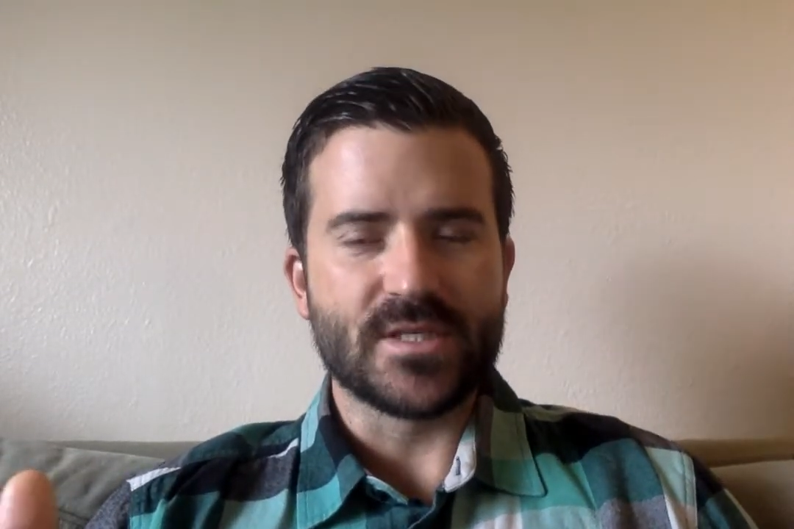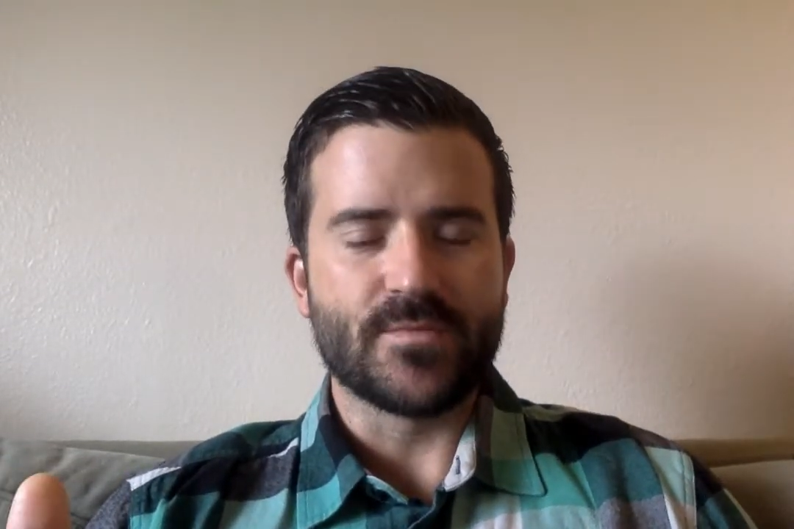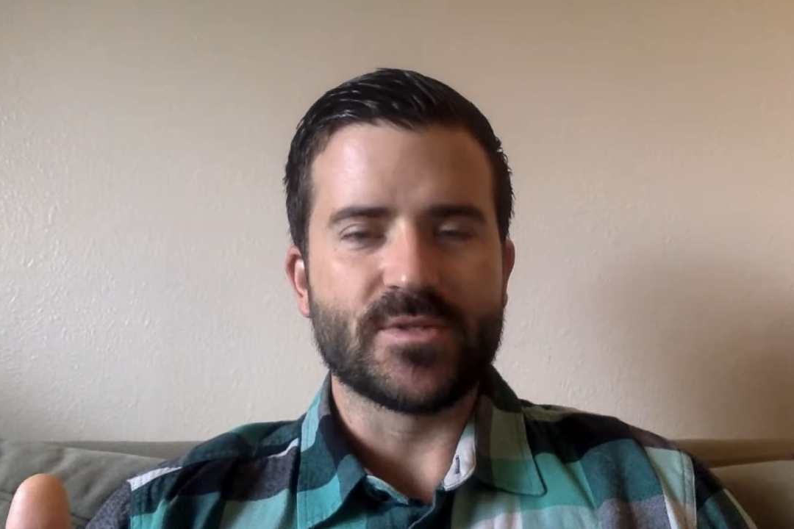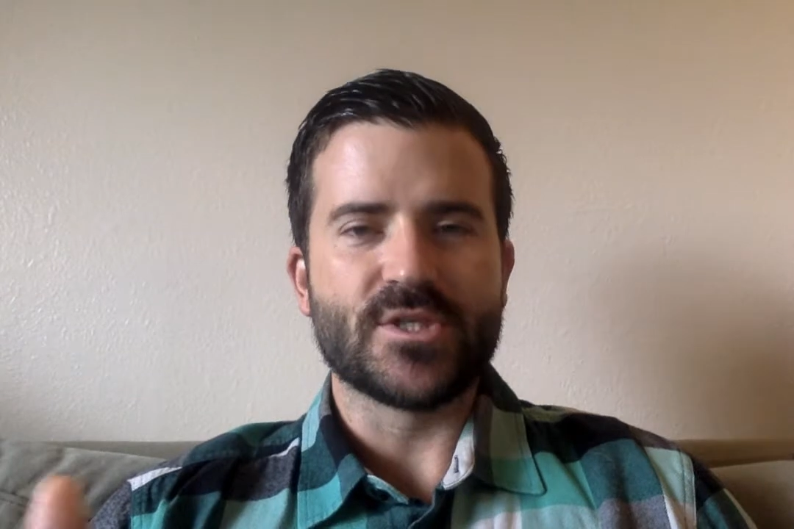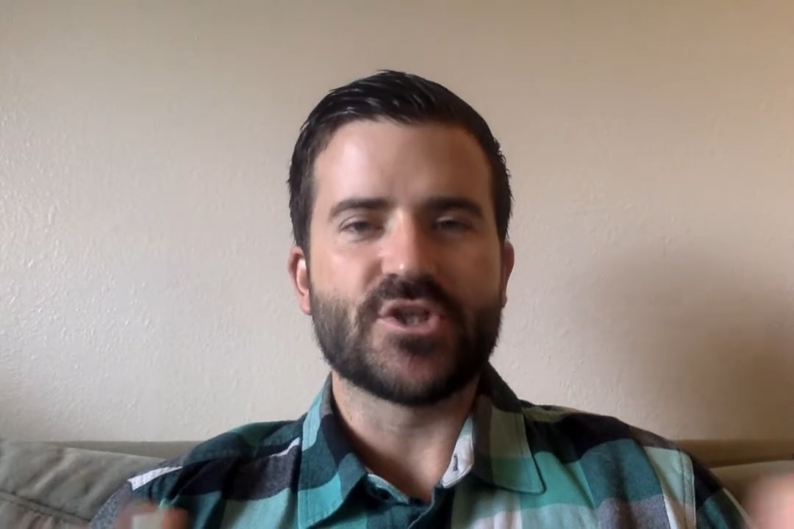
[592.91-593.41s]
in a
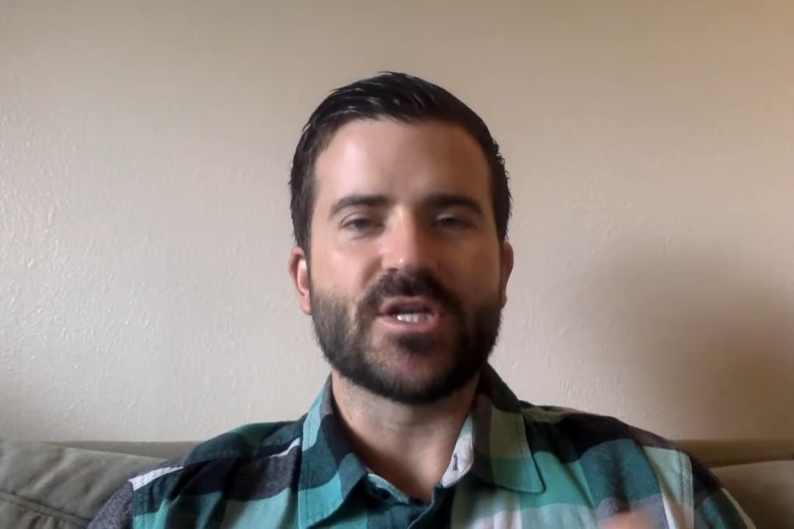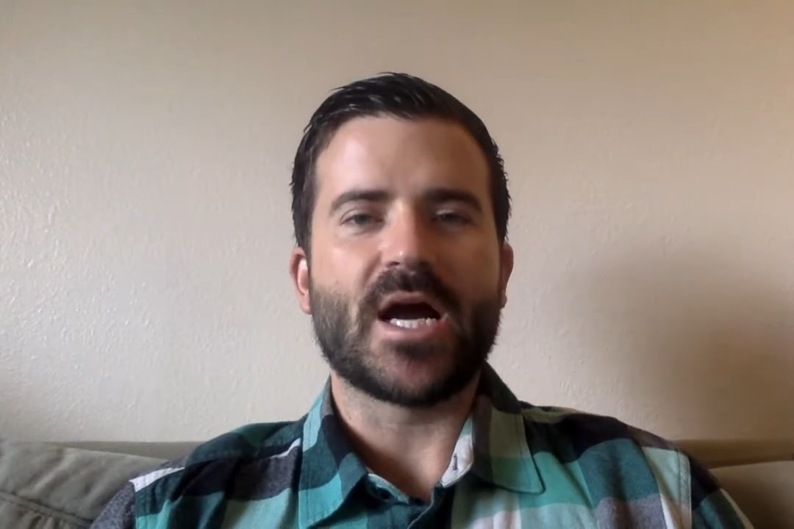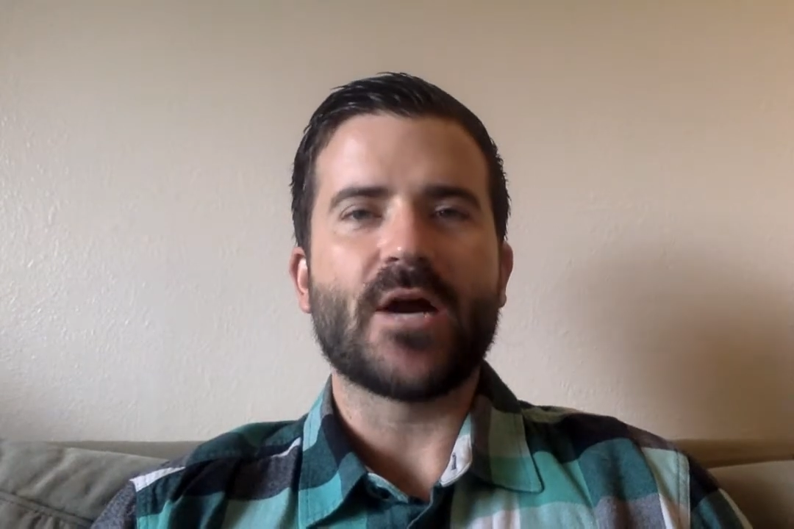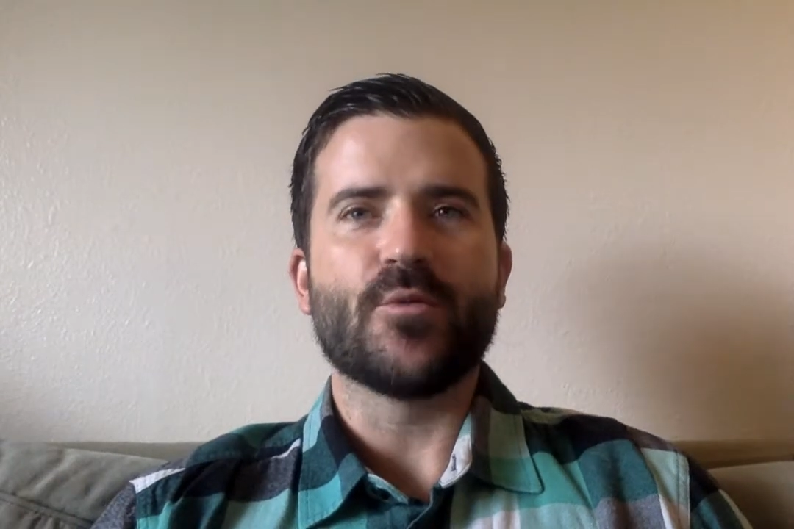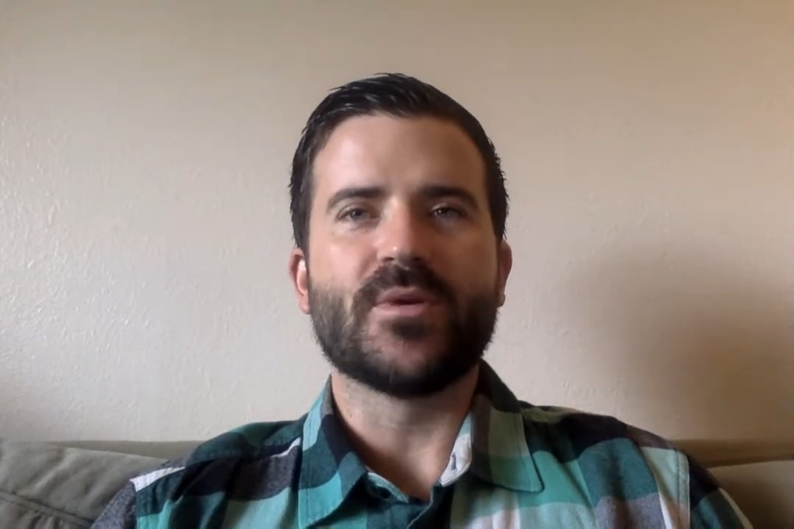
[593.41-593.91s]
position to
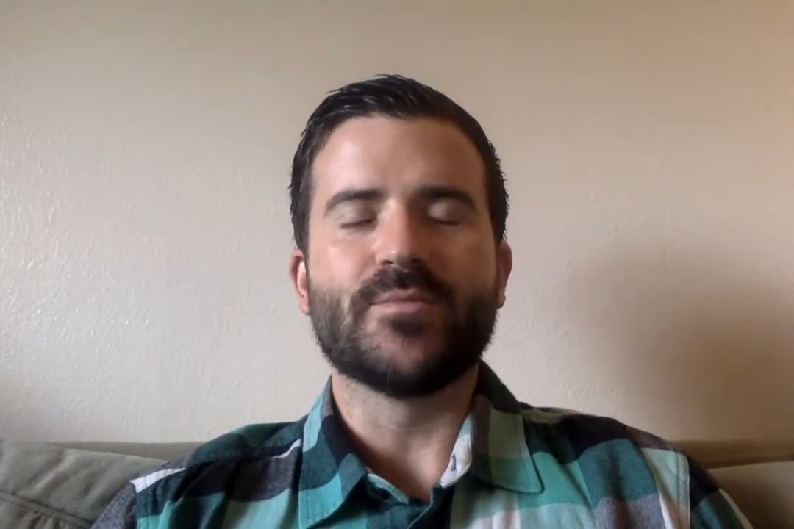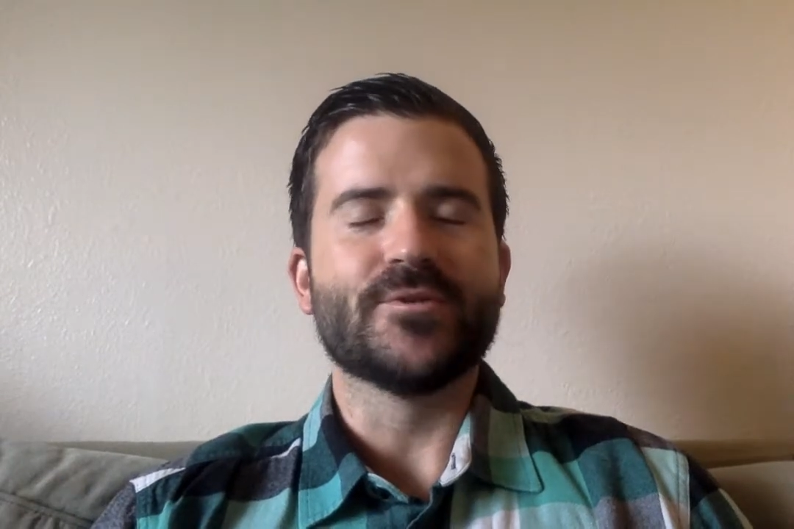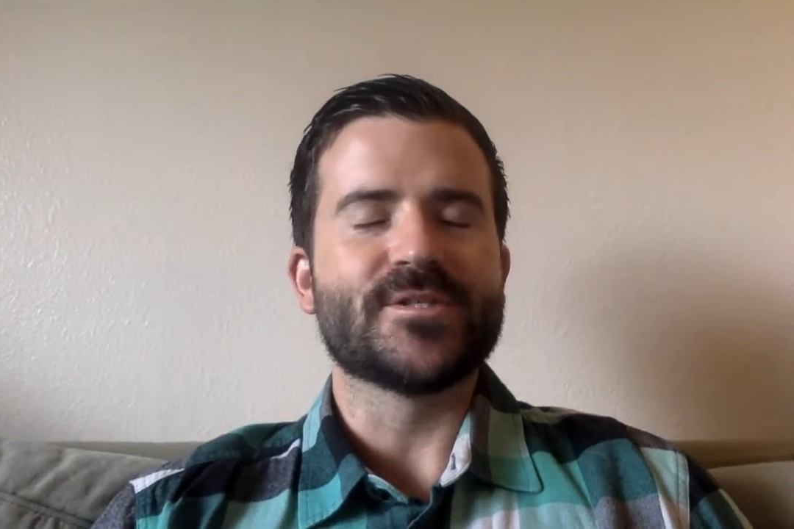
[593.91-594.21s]
hire people,